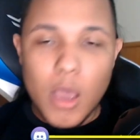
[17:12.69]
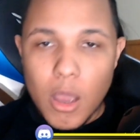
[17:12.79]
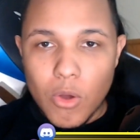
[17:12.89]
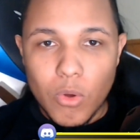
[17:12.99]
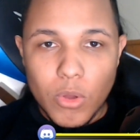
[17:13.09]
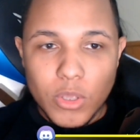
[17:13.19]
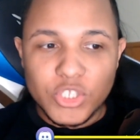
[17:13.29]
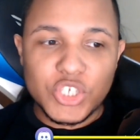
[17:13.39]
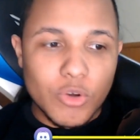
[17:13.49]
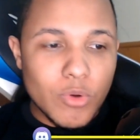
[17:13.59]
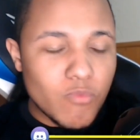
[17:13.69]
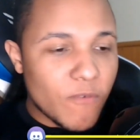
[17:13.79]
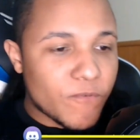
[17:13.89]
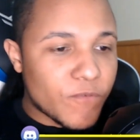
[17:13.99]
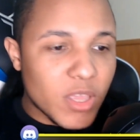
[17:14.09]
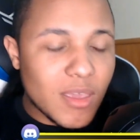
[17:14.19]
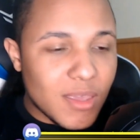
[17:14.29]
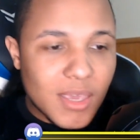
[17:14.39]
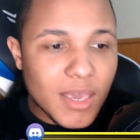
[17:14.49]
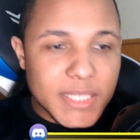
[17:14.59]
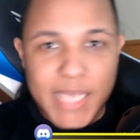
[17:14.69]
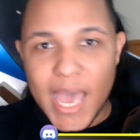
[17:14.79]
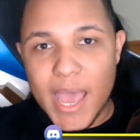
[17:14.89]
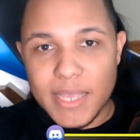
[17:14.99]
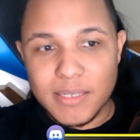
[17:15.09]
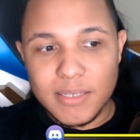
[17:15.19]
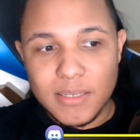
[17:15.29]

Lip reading: No, Jiren will freaking kick his ass.